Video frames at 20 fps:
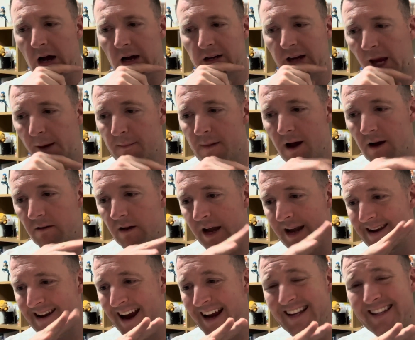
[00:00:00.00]
Came out
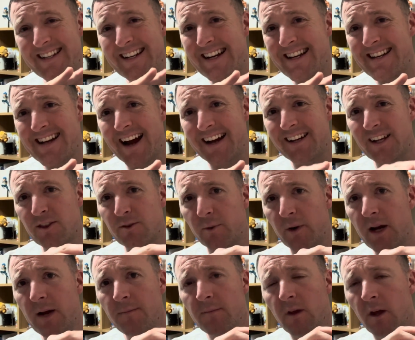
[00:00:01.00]
in
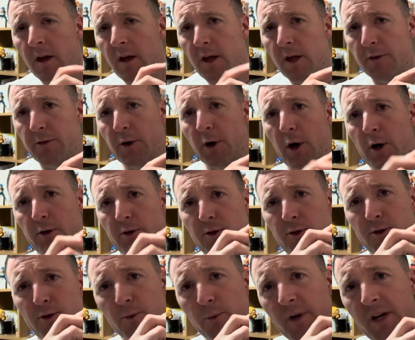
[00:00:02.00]
1993. There are
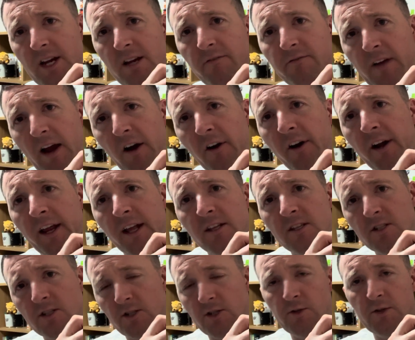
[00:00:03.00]
3
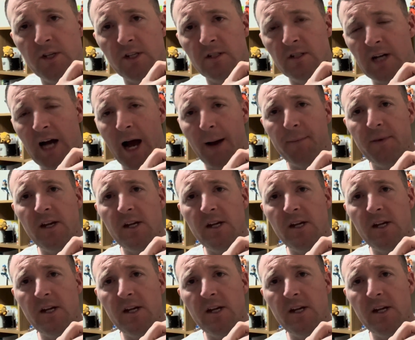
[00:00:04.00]
variants to this copy.